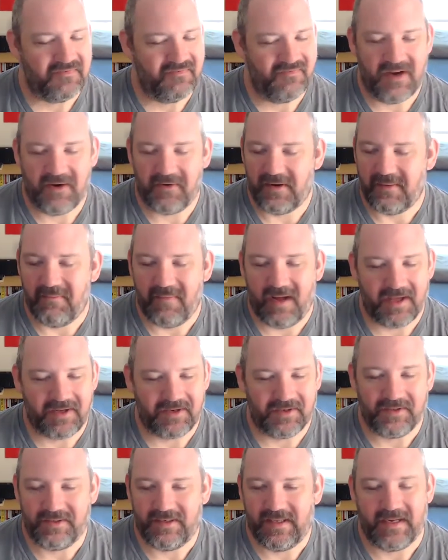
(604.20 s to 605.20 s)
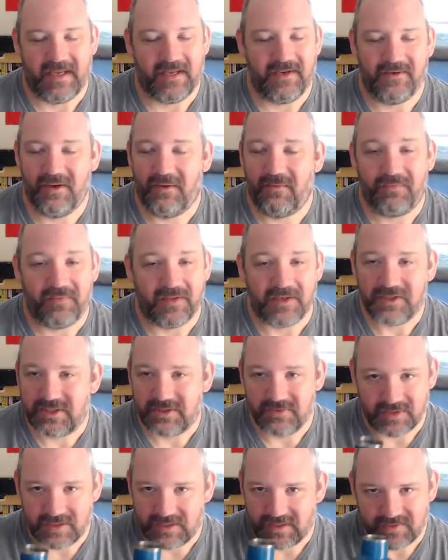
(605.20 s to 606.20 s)
very modern, and I don't think
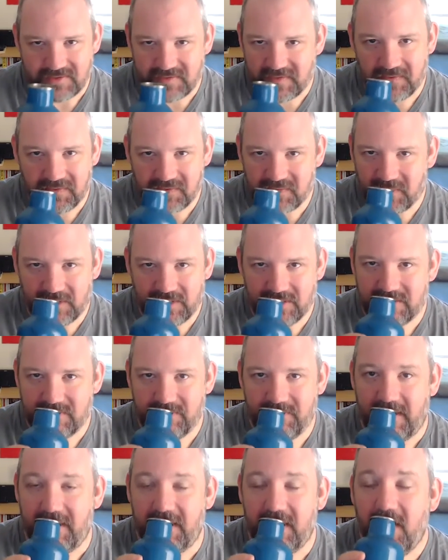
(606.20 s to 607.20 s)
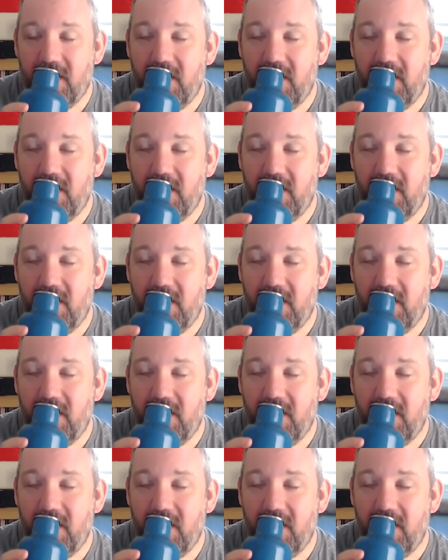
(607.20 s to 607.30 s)
she would use those words. But